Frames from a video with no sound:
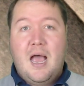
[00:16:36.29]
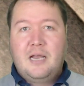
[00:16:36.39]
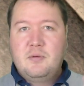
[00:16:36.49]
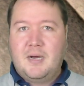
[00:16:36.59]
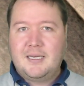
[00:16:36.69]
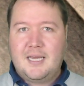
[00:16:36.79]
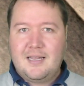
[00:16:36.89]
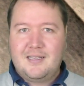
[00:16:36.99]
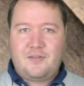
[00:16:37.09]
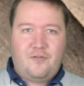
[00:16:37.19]
And you might
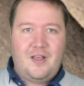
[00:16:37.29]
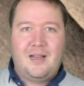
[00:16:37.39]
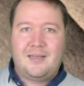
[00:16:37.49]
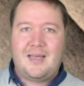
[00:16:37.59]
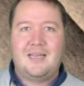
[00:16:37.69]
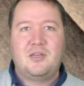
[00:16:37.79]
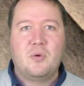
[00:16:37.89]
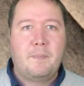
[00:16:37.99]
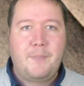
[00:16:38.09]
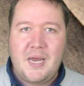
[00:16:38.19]
get this feeling that
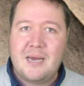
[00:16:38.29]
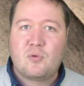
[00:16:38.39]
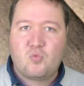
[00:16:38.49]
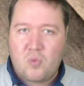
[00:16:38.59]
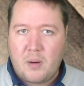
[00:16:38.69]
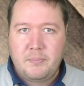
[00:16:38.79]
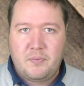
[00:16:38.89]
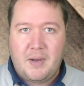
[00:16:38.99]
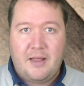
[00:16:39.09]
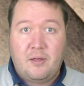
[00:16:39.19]
you're being
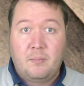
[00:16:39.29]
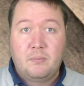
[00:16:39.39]
robbed by them.